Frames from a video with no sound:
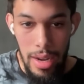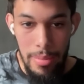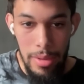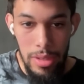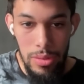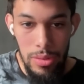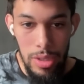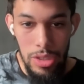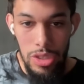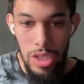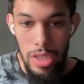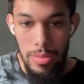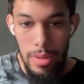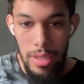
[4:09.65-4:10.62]
and I've been doing
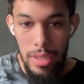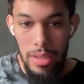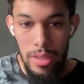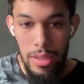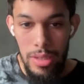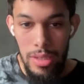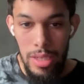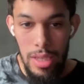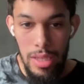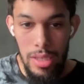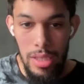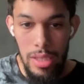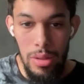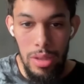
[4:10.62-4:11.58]
just Monday and Thursday,
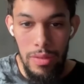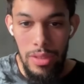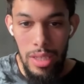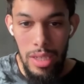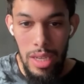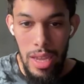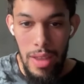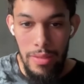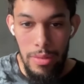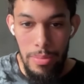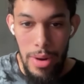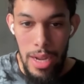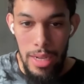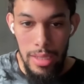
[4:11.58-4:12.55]
then slow lifting the day
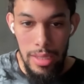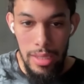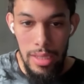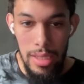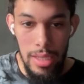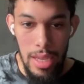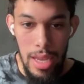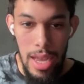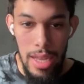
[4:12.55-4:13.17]
after practices.